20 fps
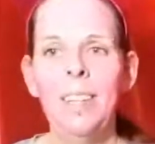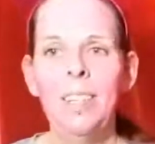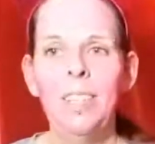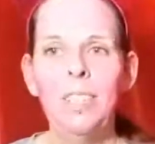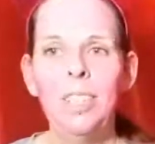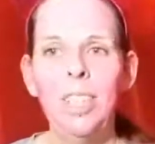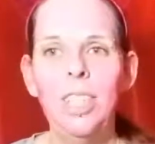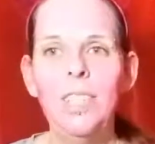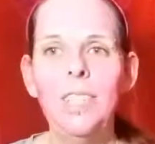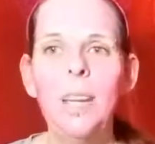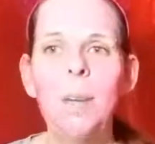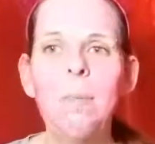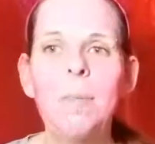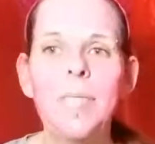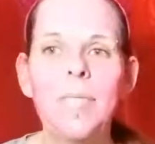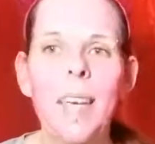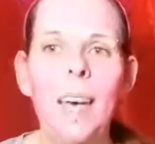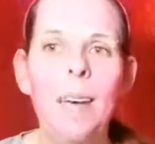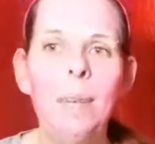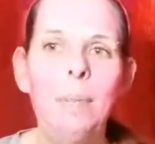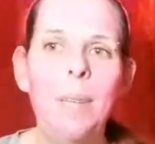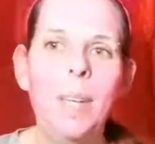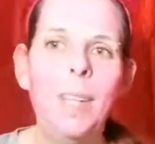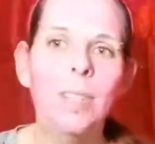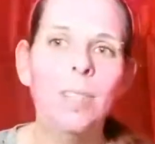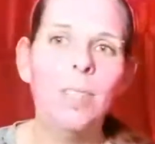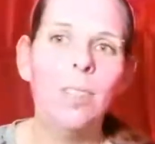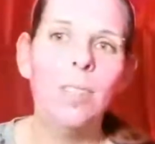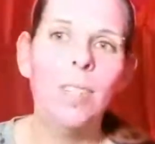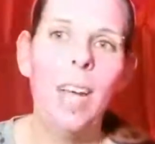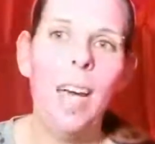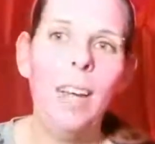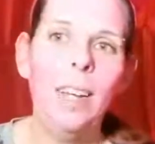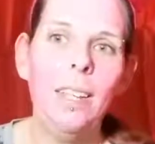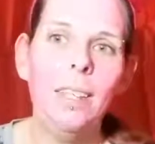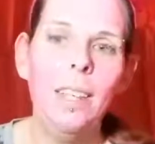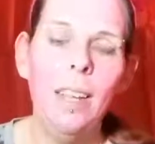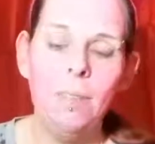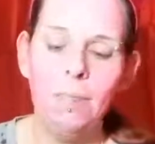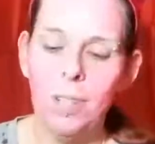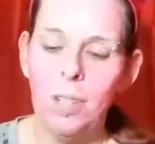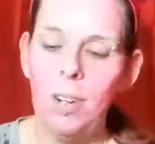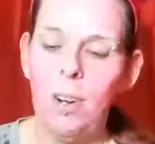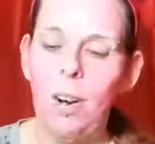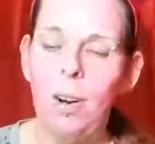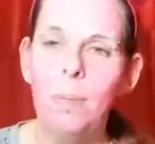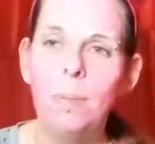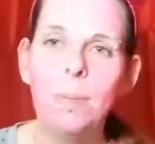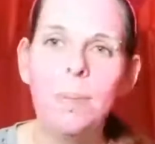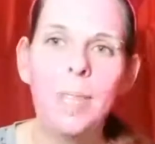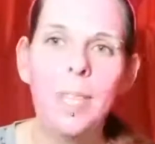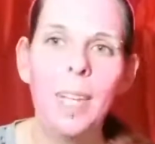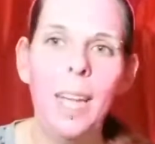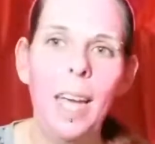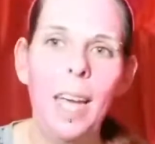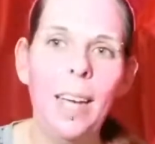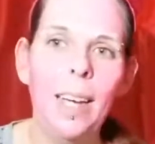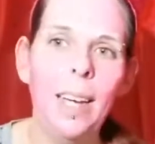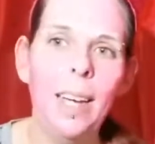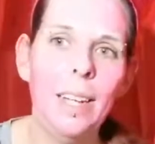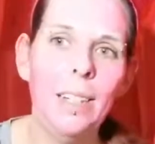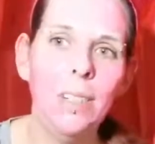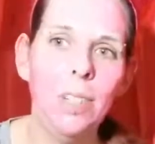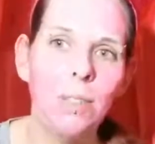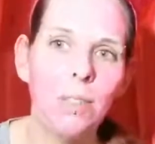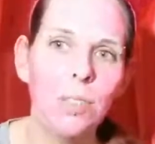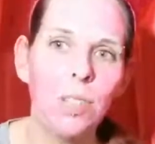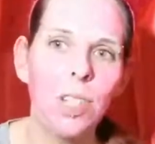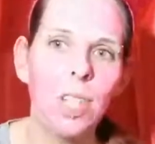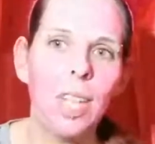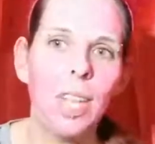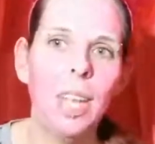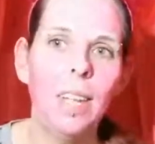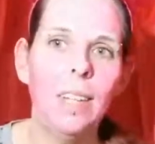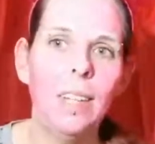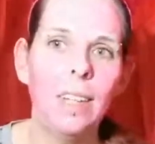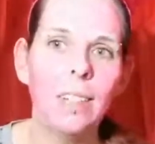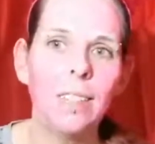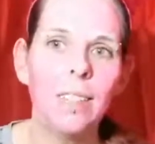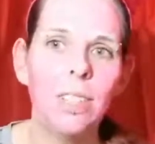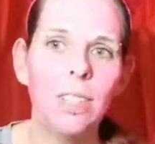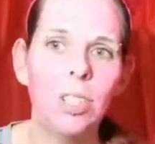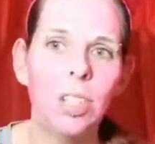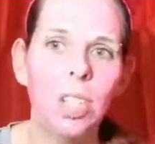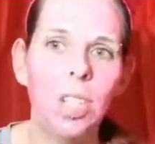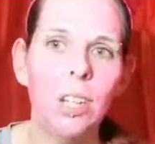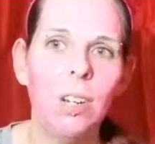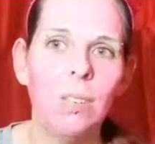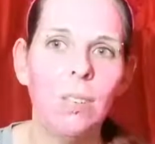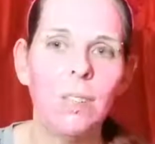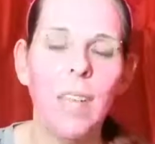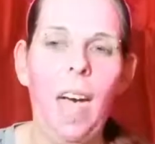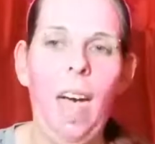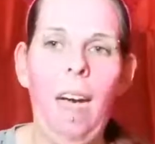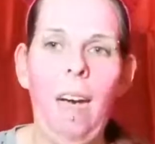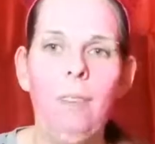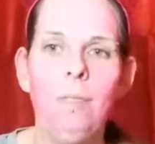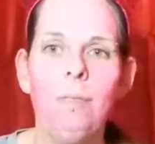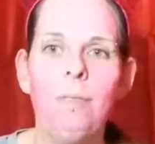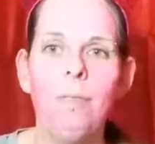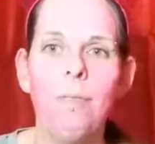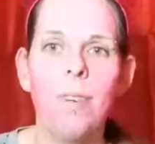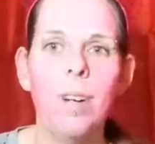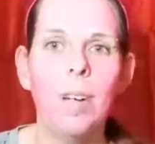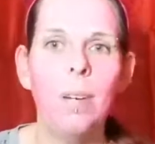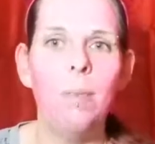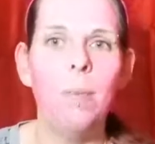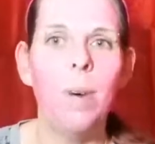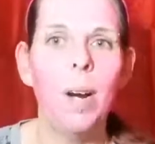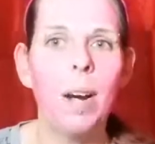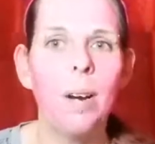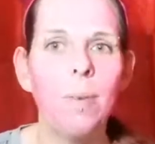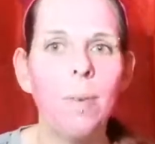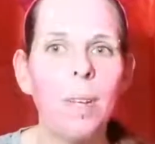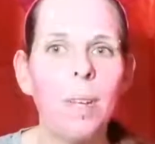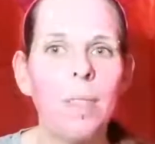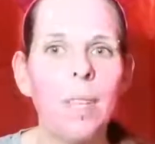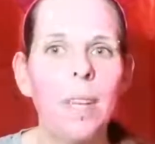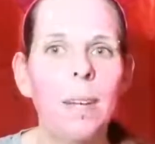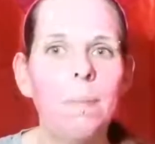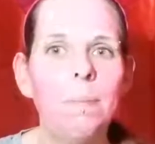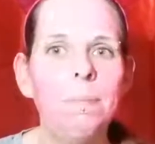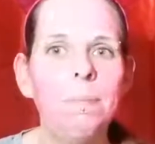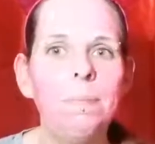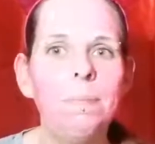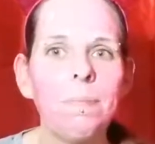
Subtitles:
She's upset because her daddy left her home today, and usually he doesn't. She goes everywhere with him.